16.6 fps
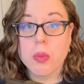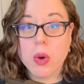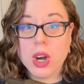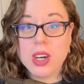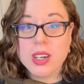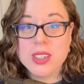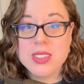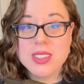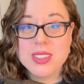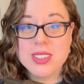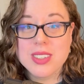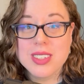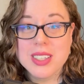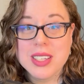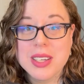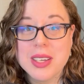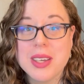works.
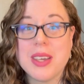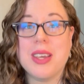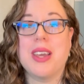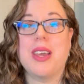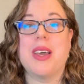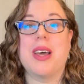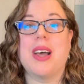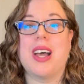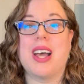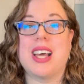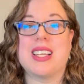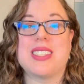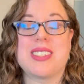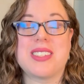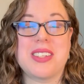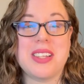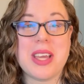
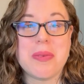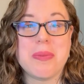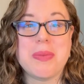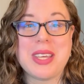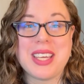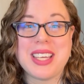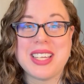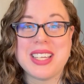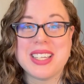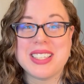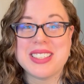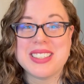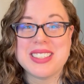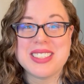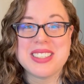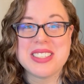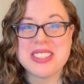So let me
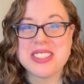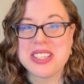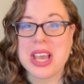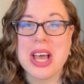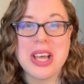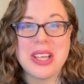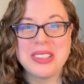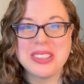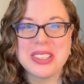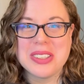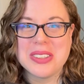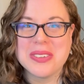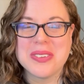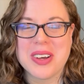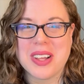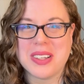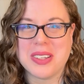tell
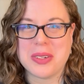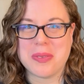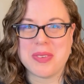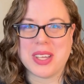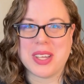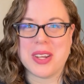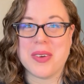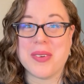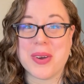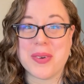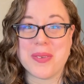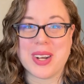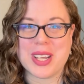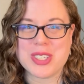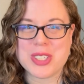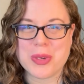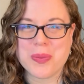you a little bit about what
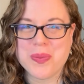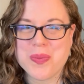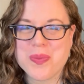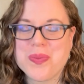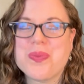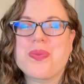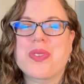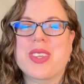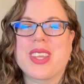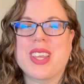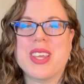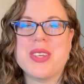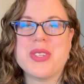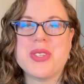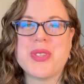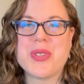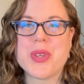I do.
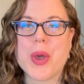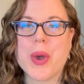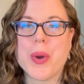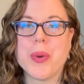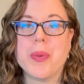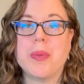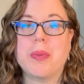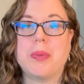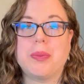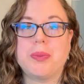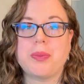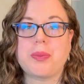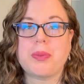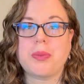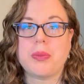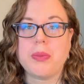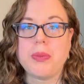So
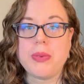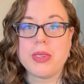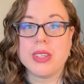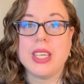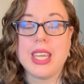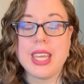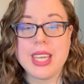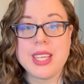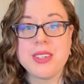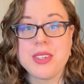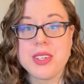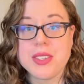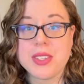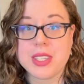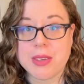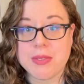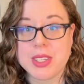in
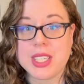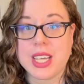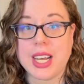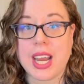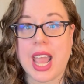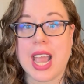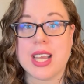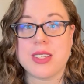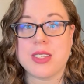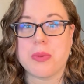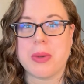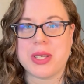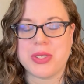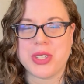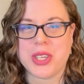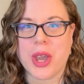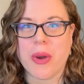17 Hats, my
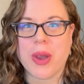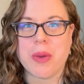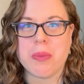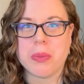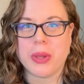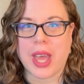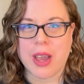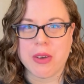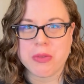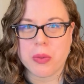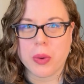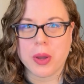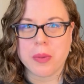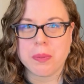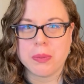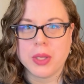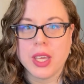CRM
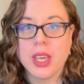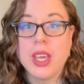platform,